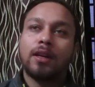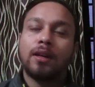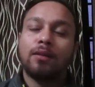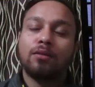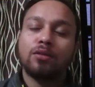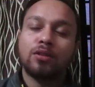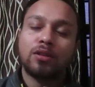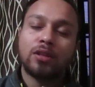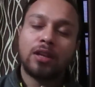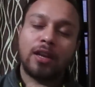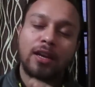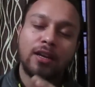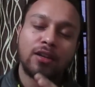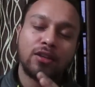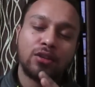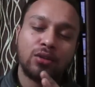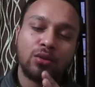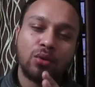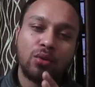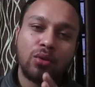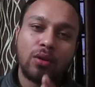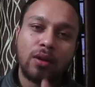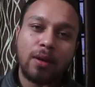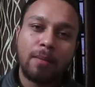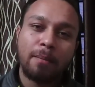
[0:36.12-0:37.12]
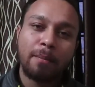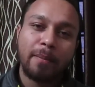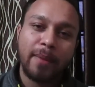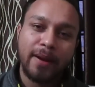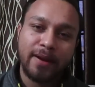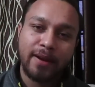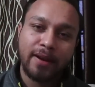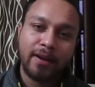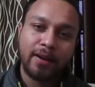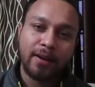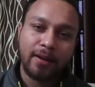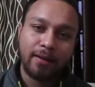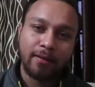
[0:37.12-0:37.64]
he was like so
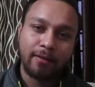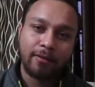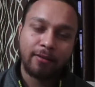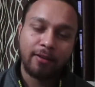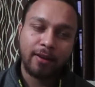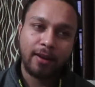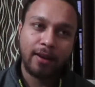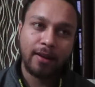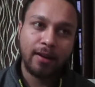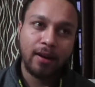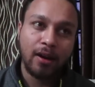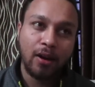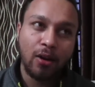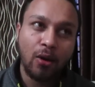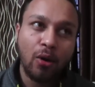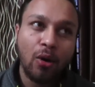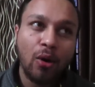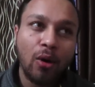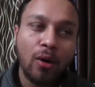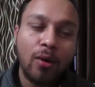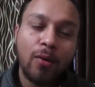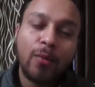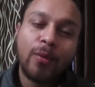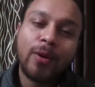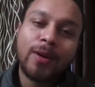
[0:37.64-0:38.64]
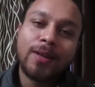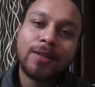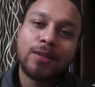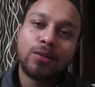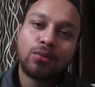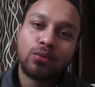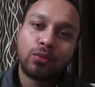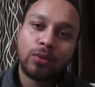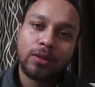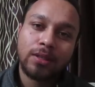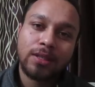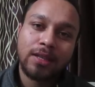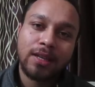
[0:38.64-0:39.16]
competitive. He'll always
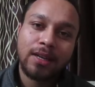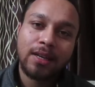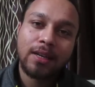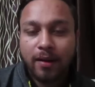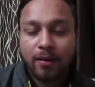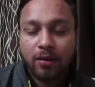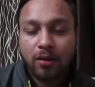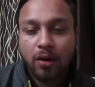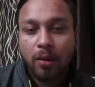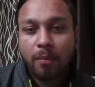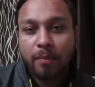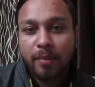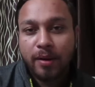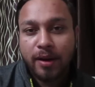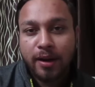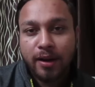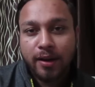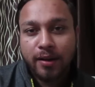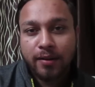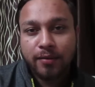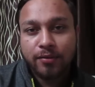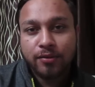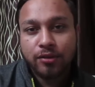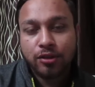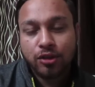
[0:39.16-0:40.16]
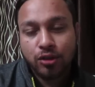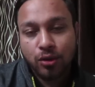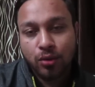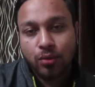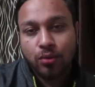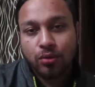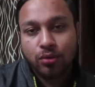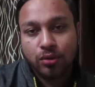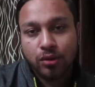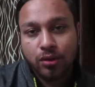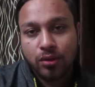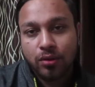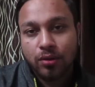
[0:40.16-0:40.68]
visit competitive
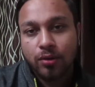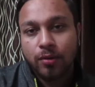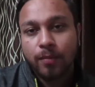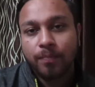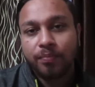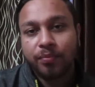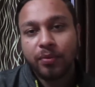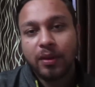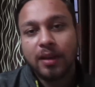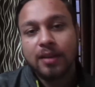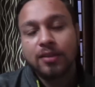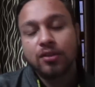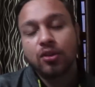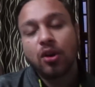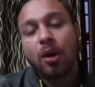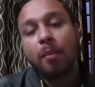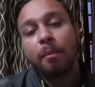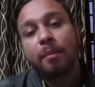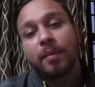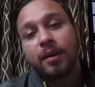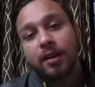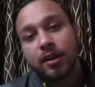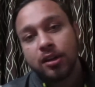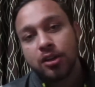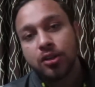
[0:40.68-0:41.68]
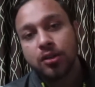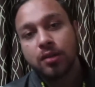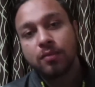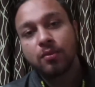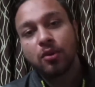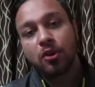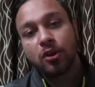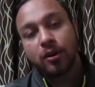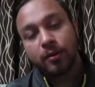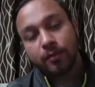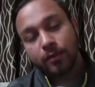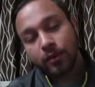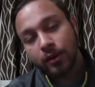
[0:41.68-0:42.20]
stores, you know, his competition,
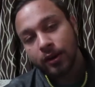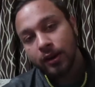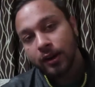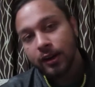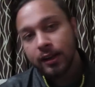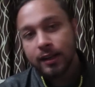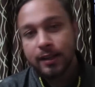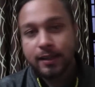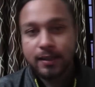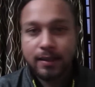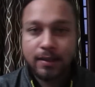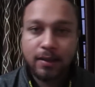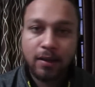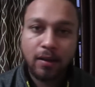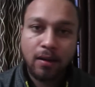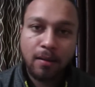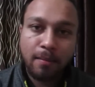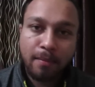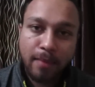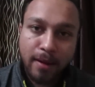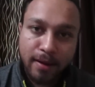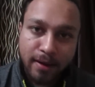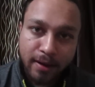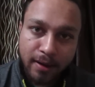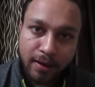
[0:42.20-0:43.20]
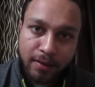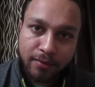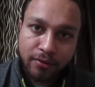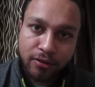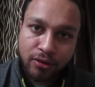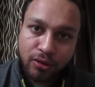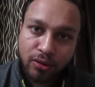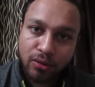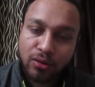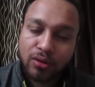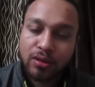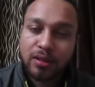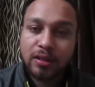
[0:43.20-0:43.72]
whatever it is, the competitive
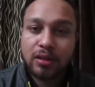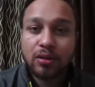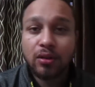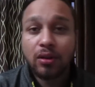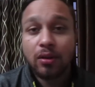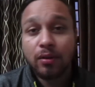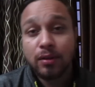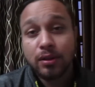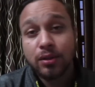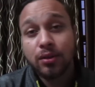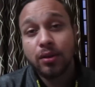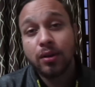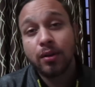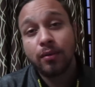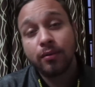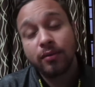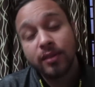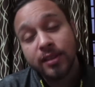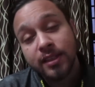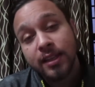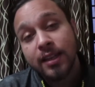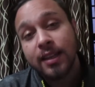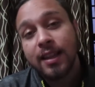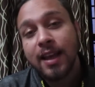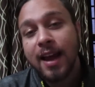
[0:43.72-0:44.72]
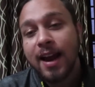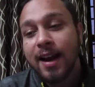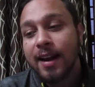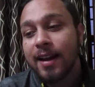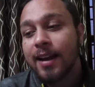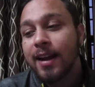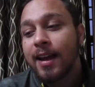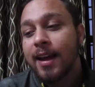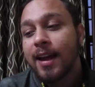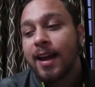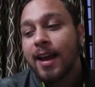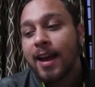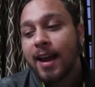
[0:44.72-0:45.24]
stores, he's always gonna visit that.
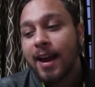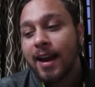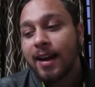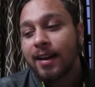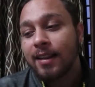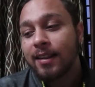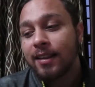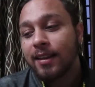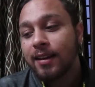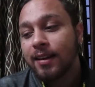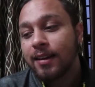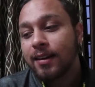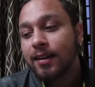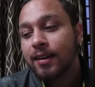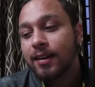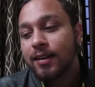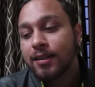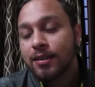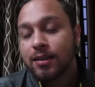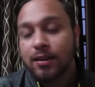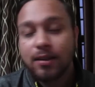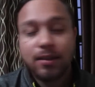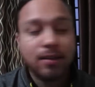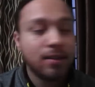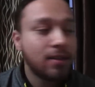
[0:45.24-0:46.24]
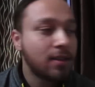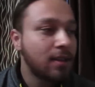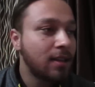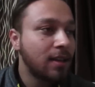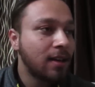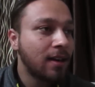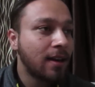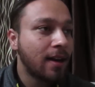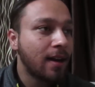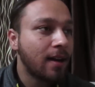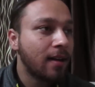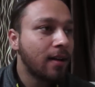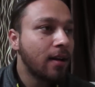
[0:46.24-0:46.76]
And there he's gonna see
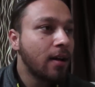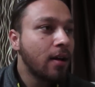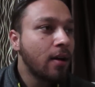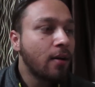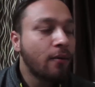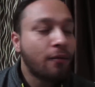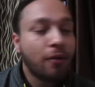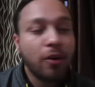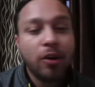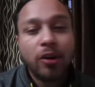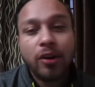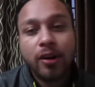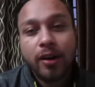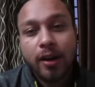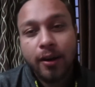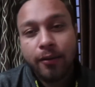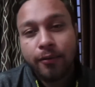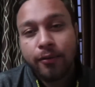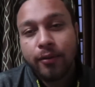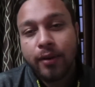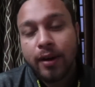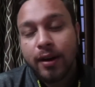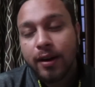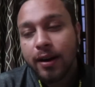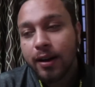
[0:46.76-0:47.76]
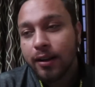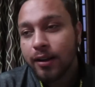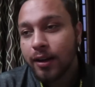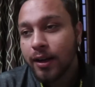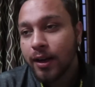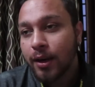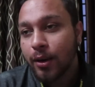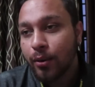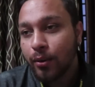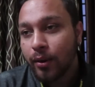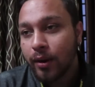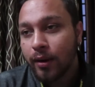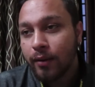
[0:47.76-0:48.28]
like what different are they
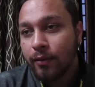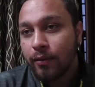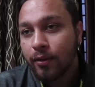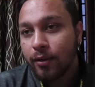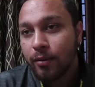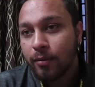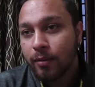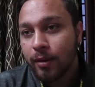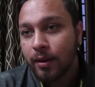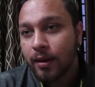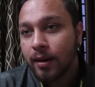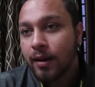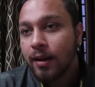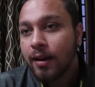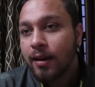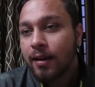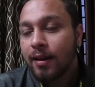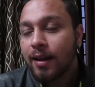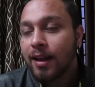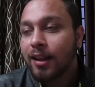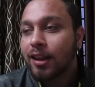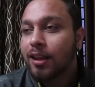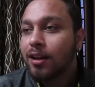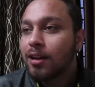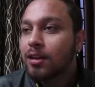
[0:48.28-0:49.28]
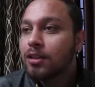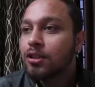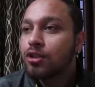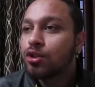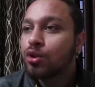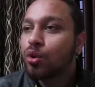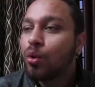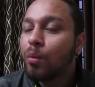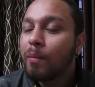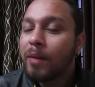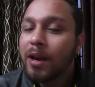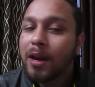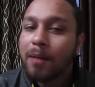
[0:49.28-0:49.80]
doing for me? Like there are
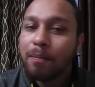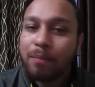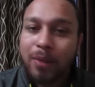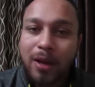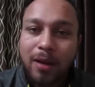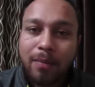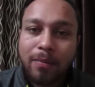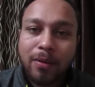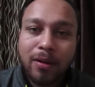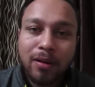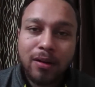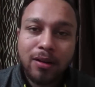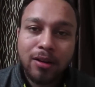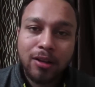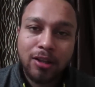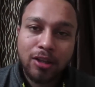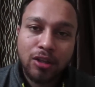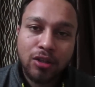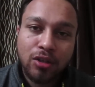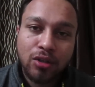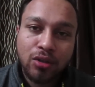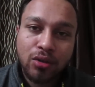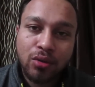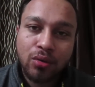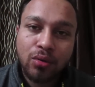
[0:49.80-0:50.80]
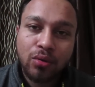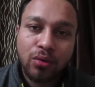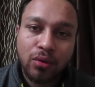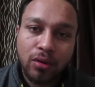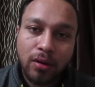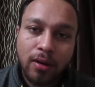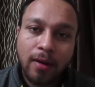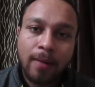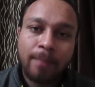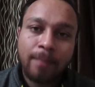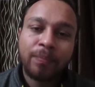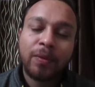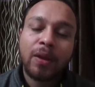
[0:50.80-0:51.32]
so many people in this store.
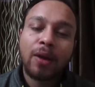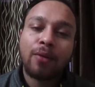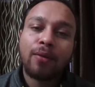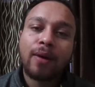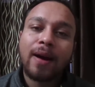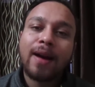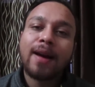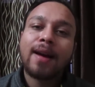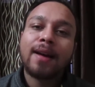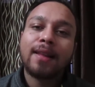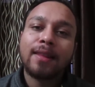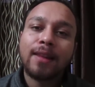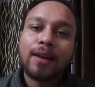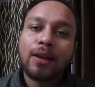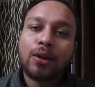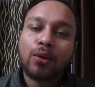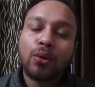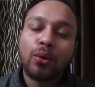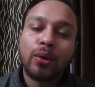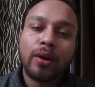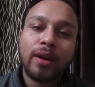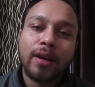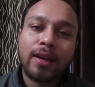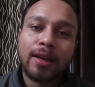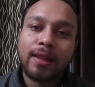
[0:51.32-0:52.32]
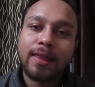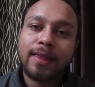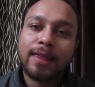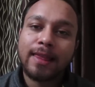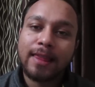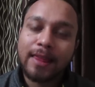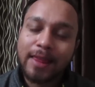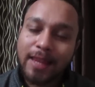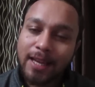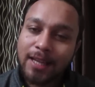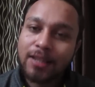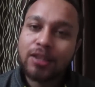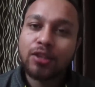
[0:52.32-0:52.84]
Why are they going in
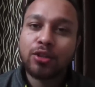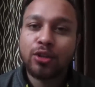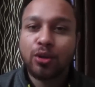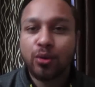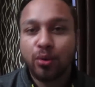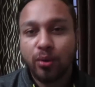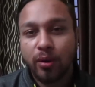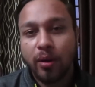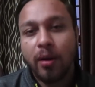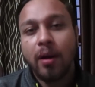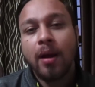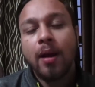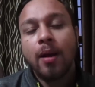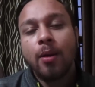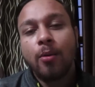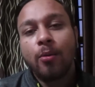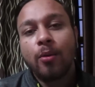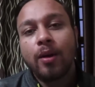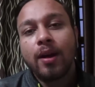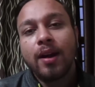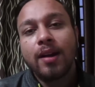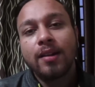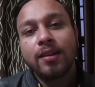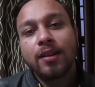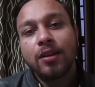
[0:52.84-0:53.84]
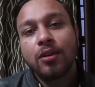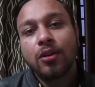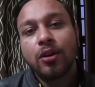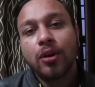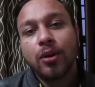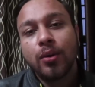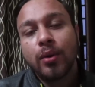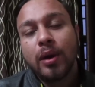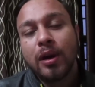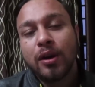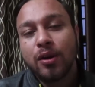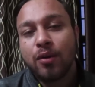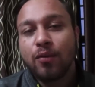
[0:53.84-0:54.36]
this store? Why are they
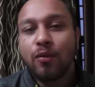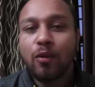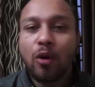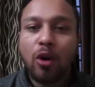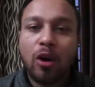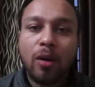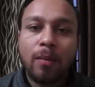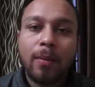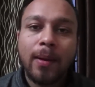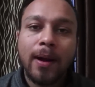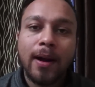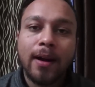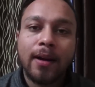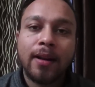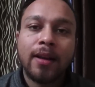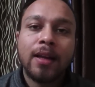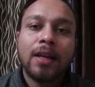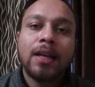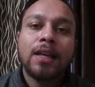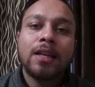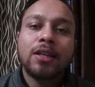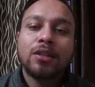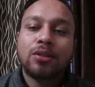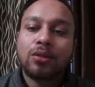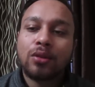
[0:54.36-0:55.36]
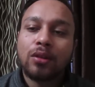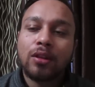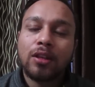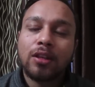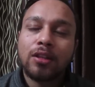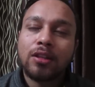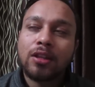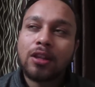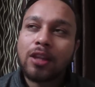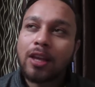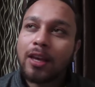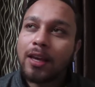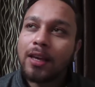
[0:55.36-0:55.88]
not going to Walmart? So
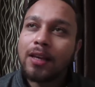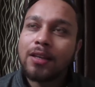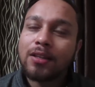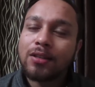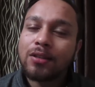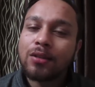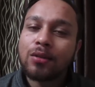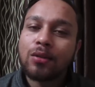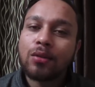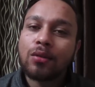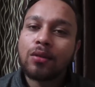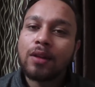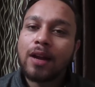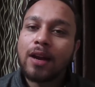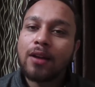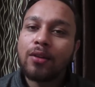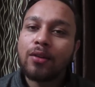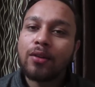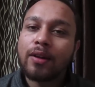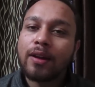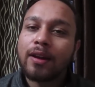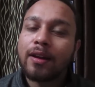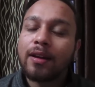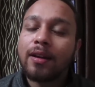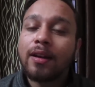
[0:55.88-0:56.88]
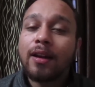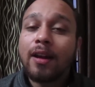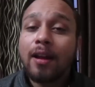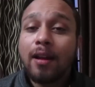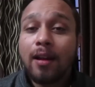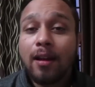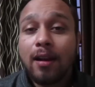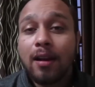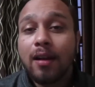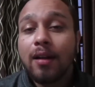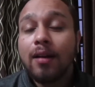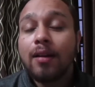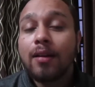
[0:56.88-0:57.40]
those things you know that you can
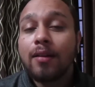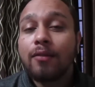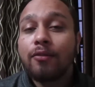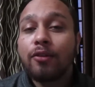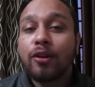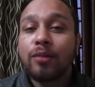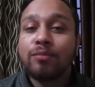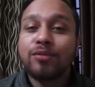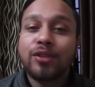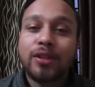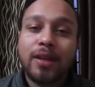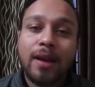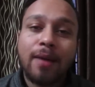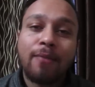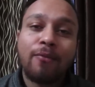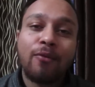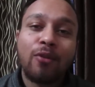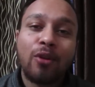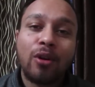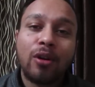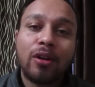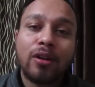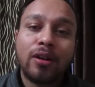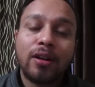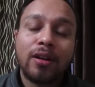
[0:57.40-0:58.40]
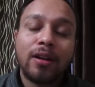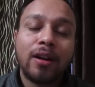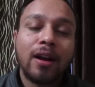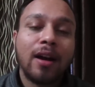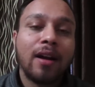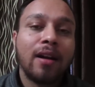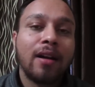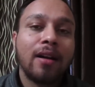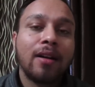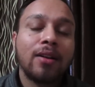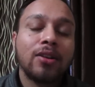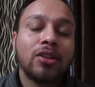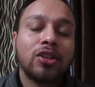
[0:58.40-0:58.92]
learn from Sam Walton
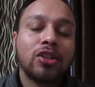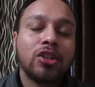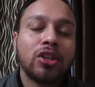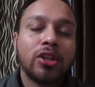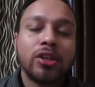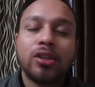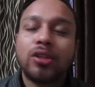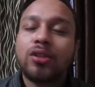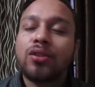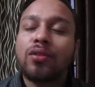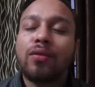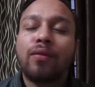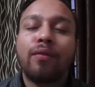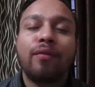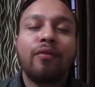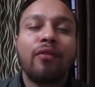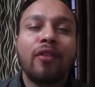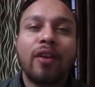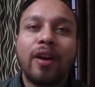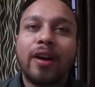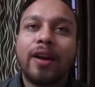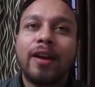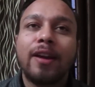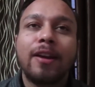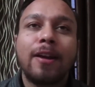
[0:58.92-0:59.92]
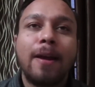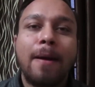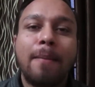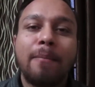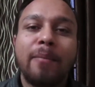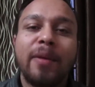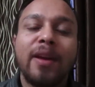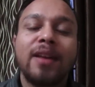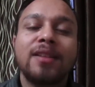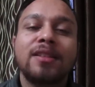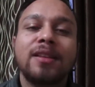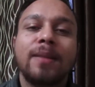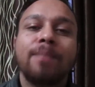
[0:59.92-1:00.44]
are just fucking
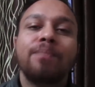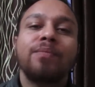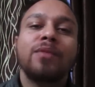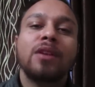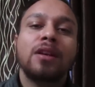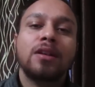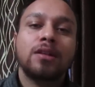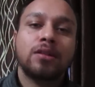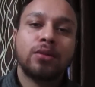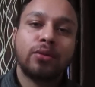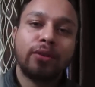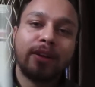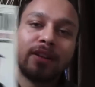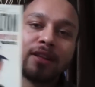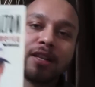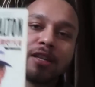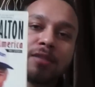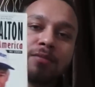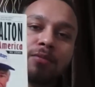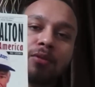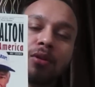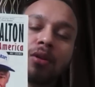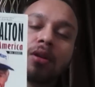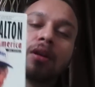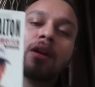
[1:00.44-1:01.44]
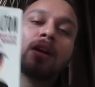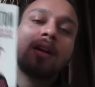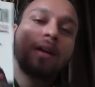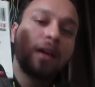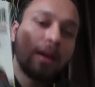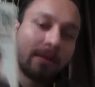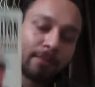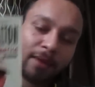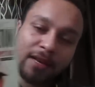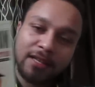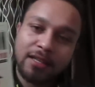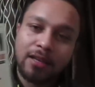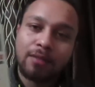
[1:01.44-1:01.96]
amazing. So read this book,
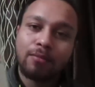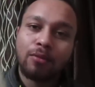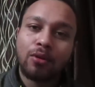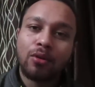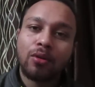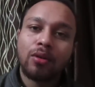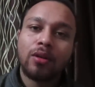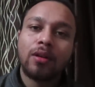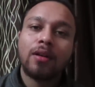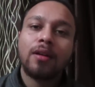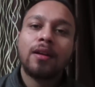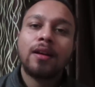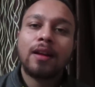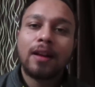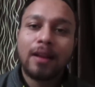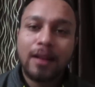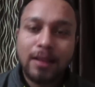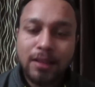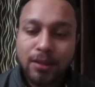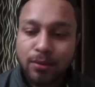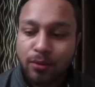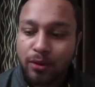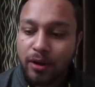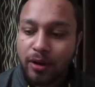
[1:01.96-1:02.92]
amazing book. Let's see